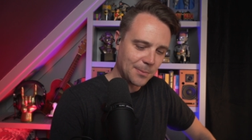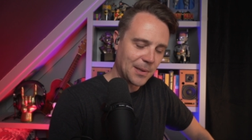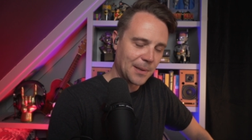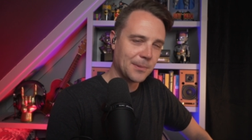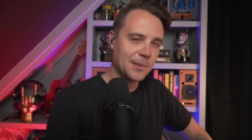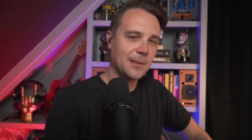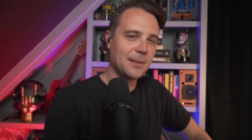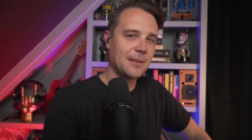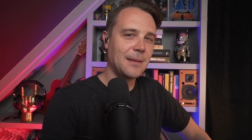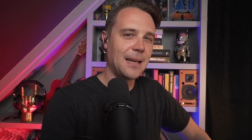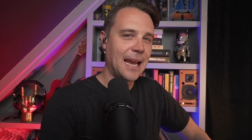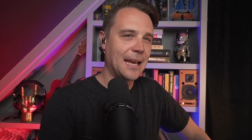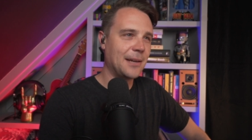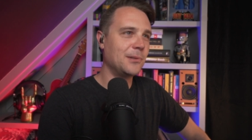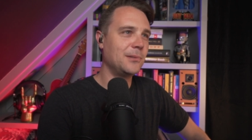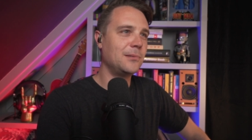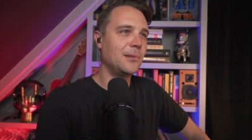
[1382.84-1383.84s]
to be able to
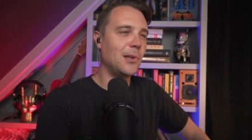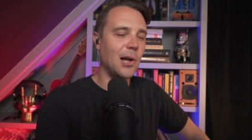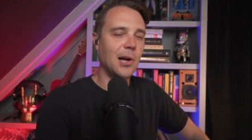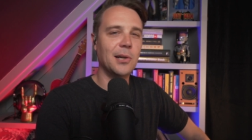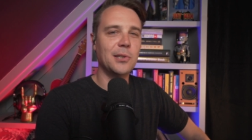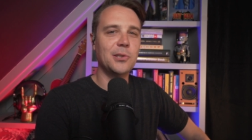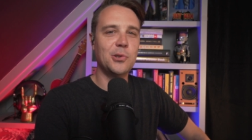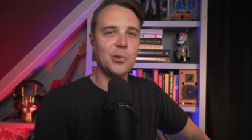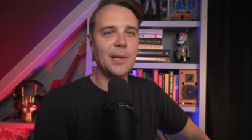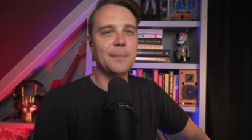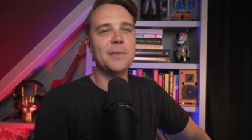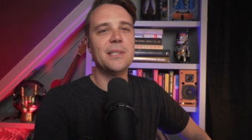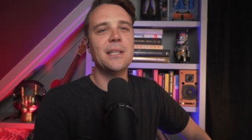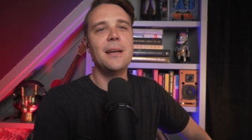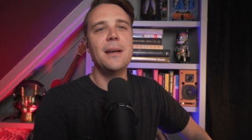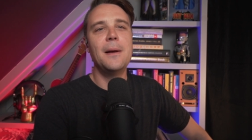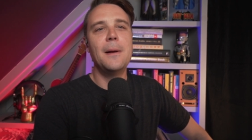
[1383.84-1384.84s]
handle long
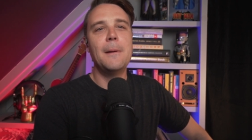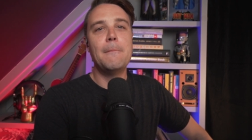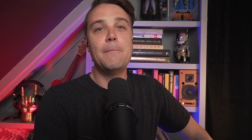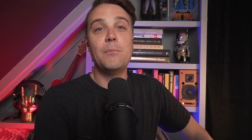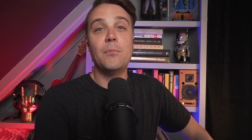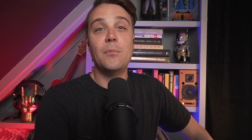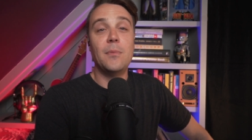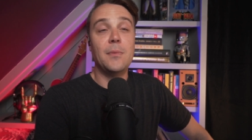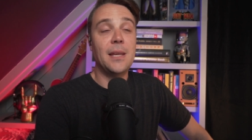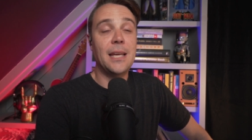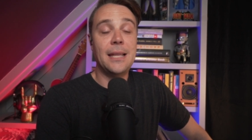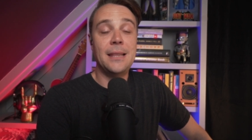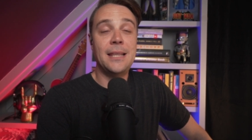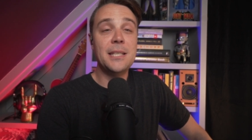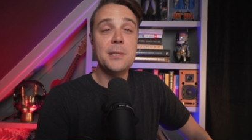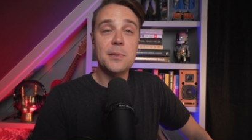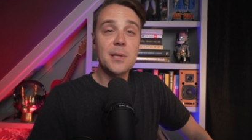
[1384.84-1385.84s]
trips.
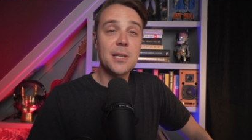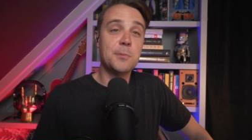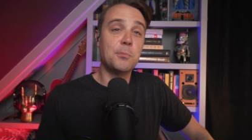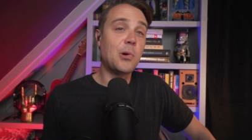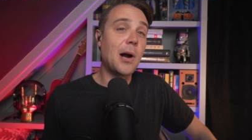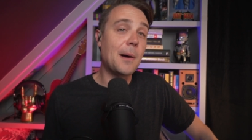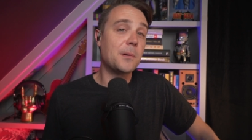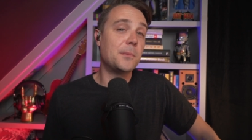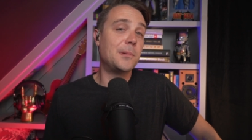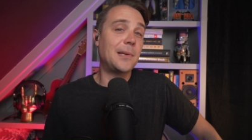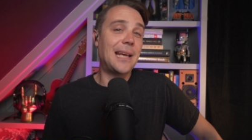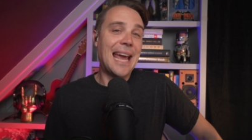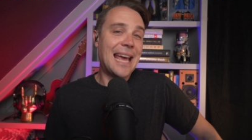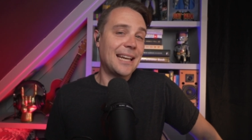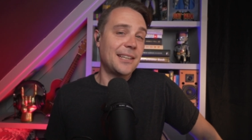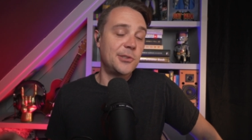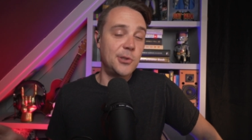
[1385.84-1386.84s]
This is probably
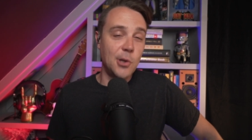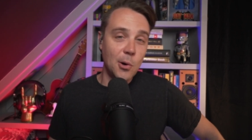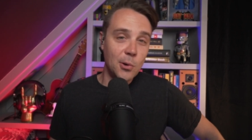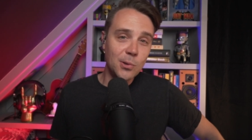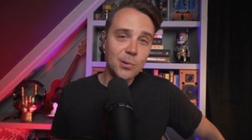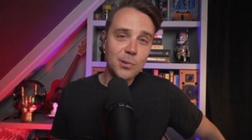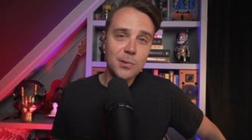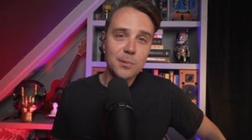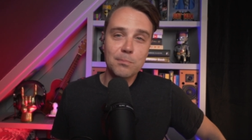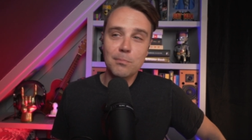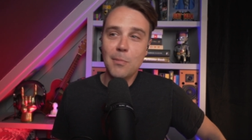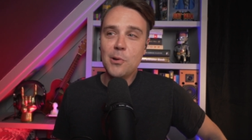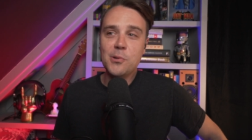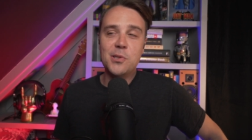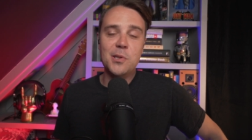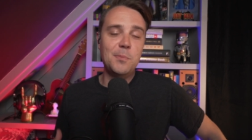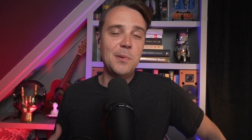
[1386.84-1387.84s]
anecdotal.
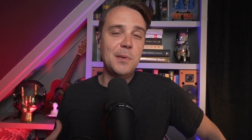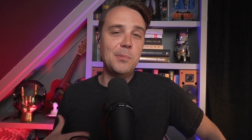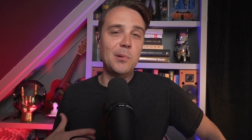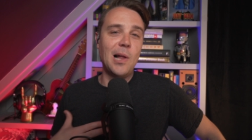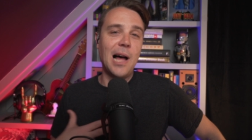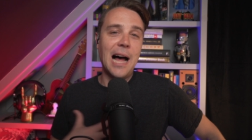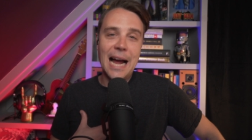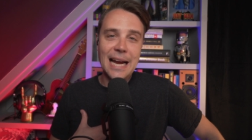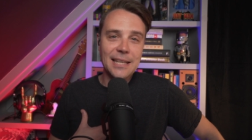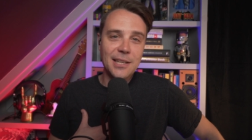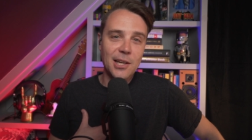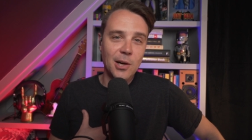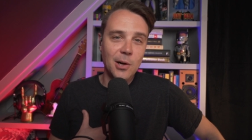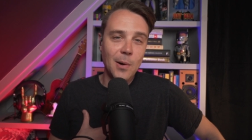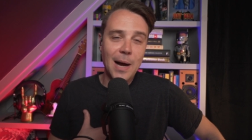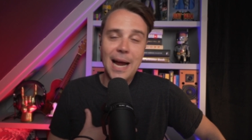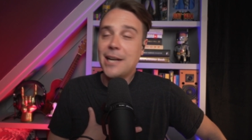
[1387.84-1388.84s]
Most of the people I
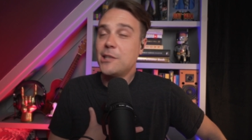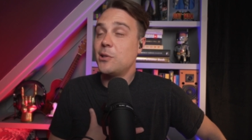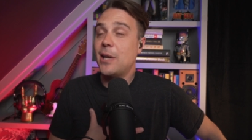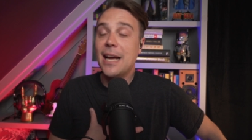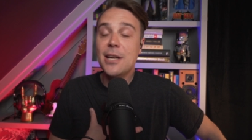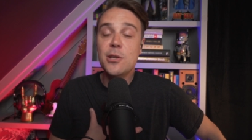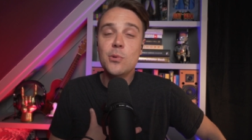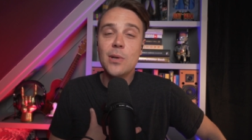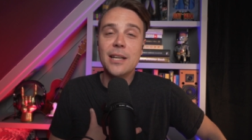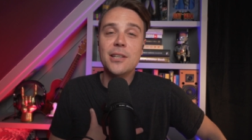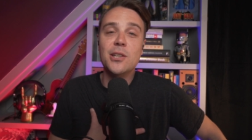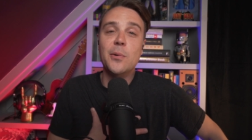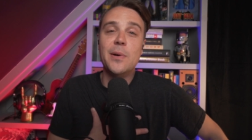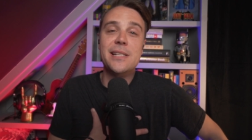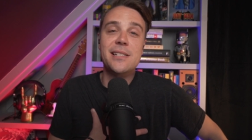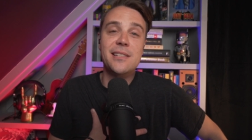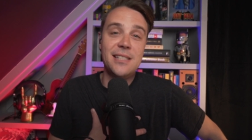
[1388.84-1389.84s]
know, actually, I do not
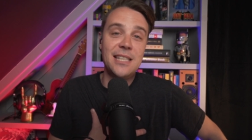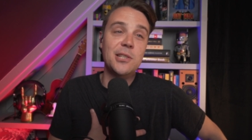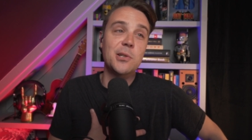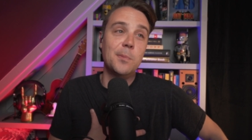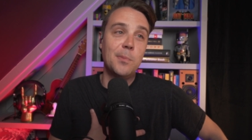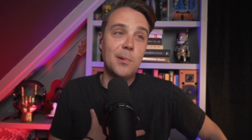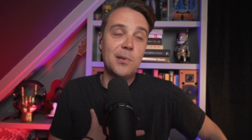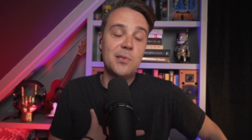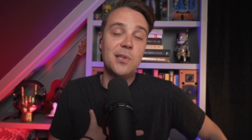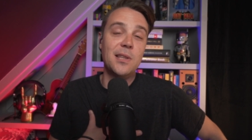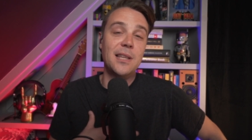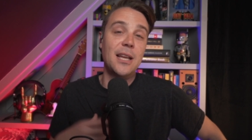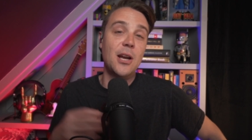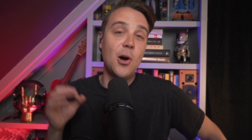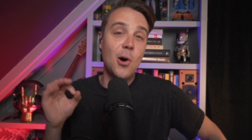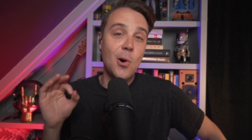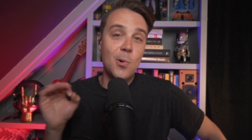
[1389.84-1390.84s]
know a single person
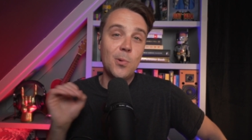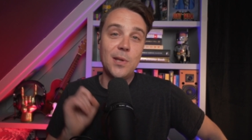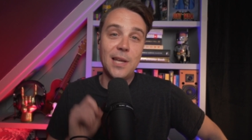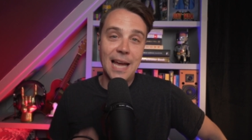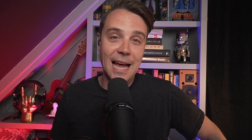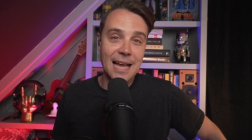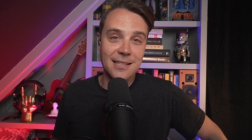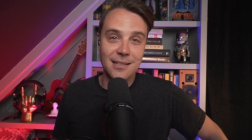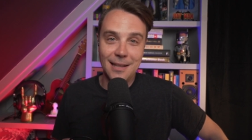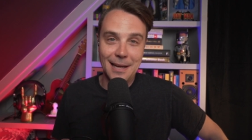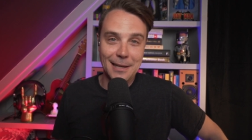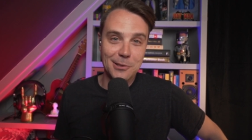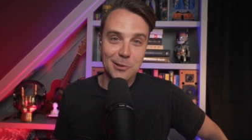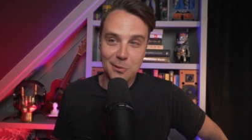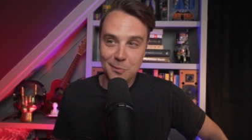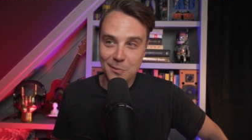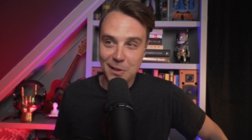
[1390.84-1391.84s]
that only has
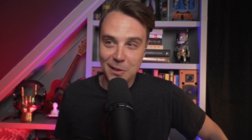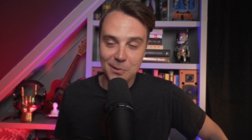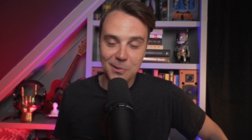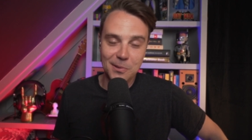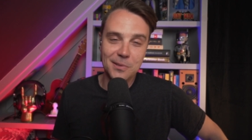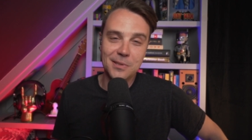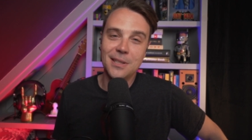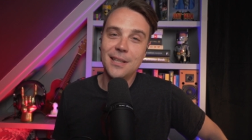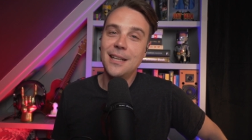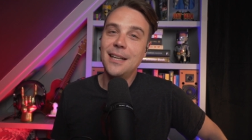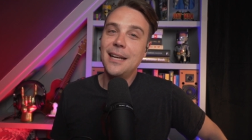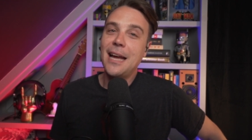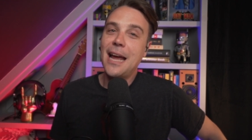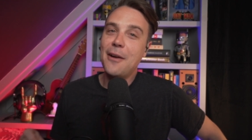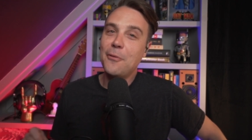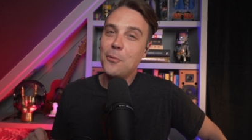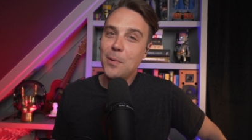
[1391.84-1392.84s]
electric vehicles.
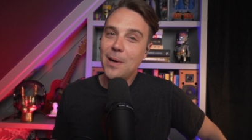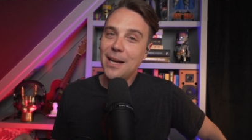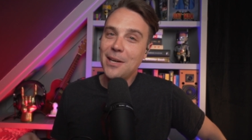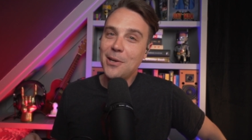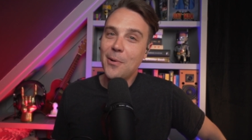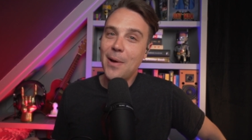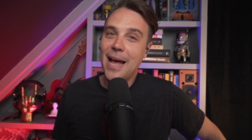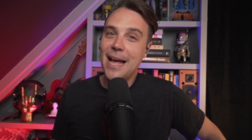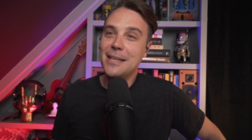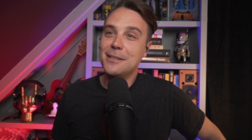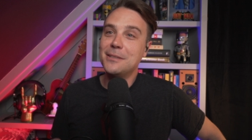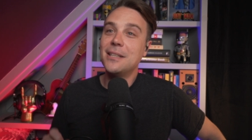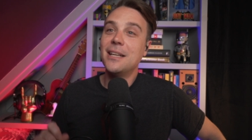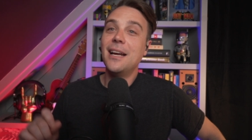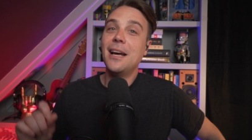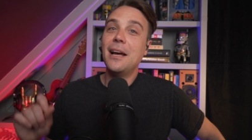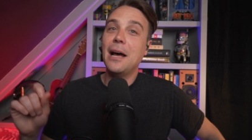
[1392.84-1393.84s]
Everyone I know
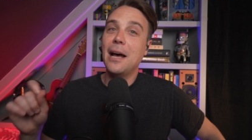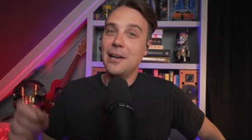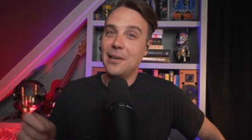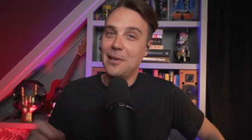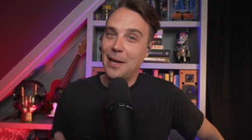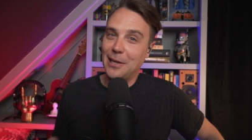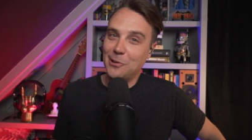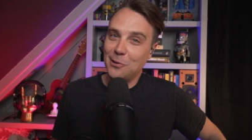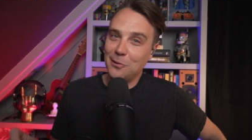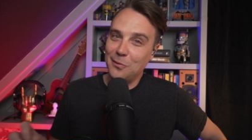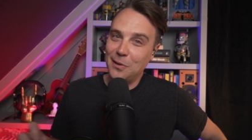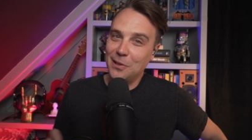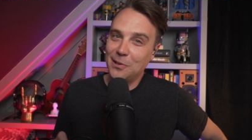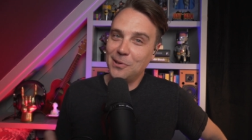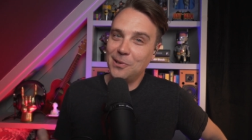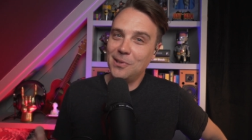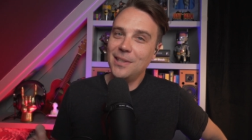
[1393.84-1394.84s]
has an electric
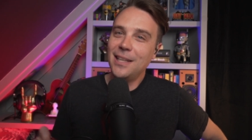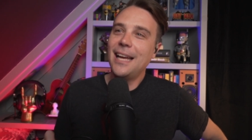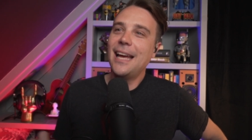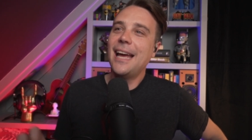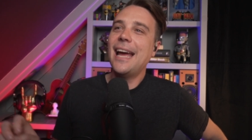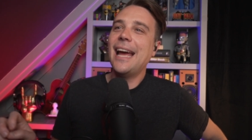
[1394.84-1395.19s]
vehicle